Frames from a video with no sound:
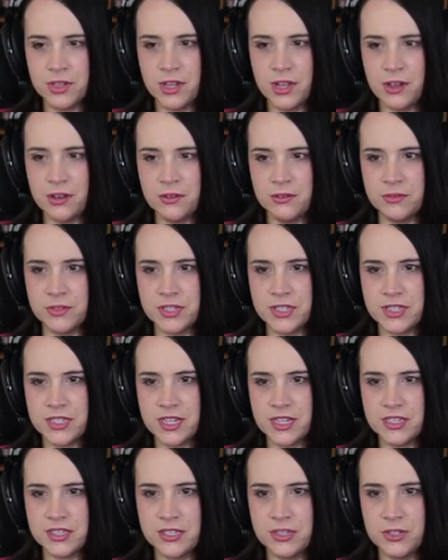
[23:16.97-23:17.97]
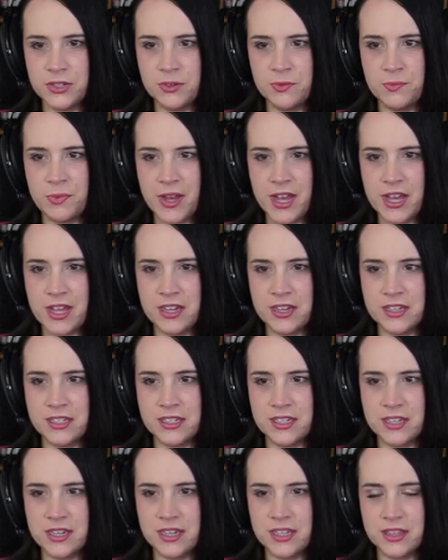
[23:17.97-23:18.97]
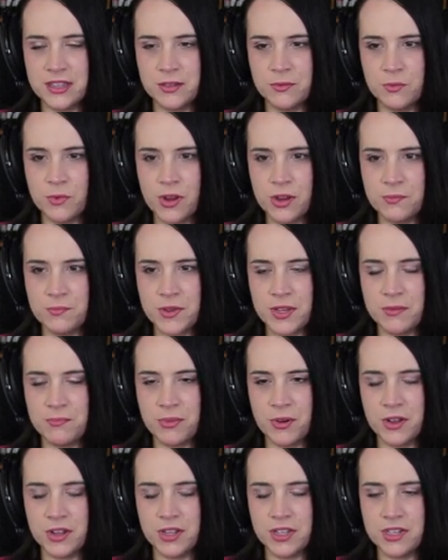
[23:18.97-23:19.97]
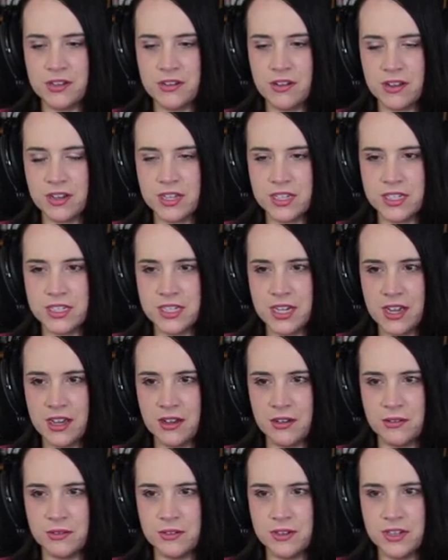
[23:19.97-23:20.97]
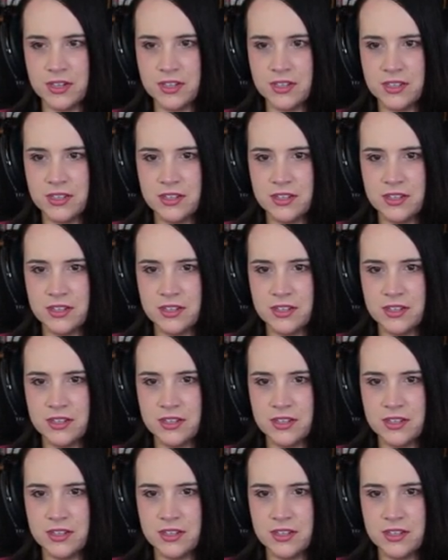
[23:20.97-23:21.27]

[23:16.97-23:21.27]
close! It's too bad it didn't hit the rugby ball and knock it down.